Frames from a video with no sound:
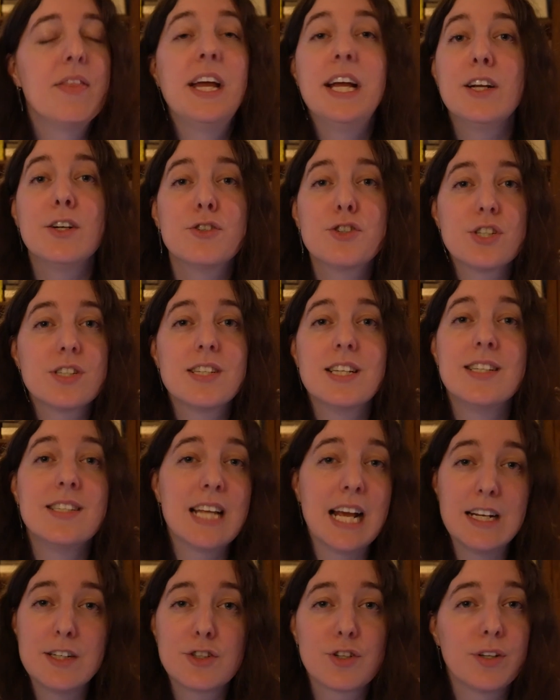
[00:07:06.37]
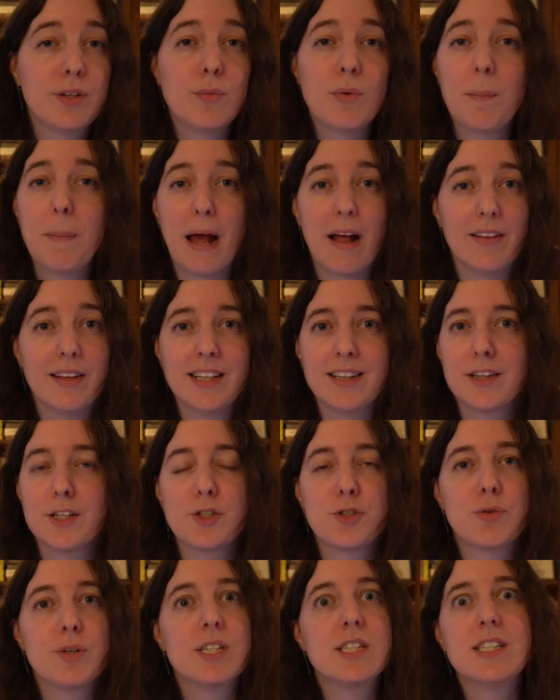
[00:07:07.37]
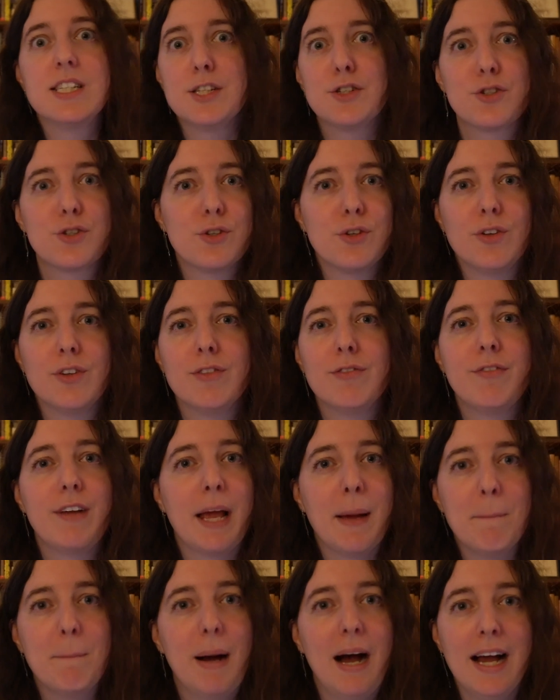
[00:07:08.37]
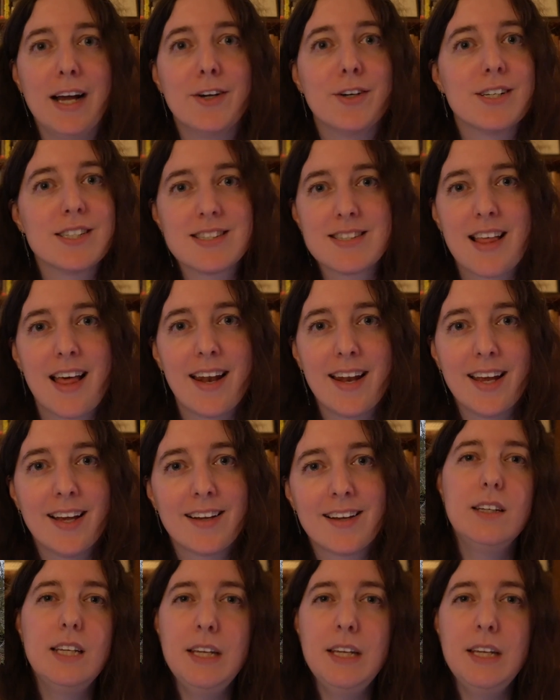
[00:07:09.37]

They are just intentionally repelling the traditional vampire aesthetic.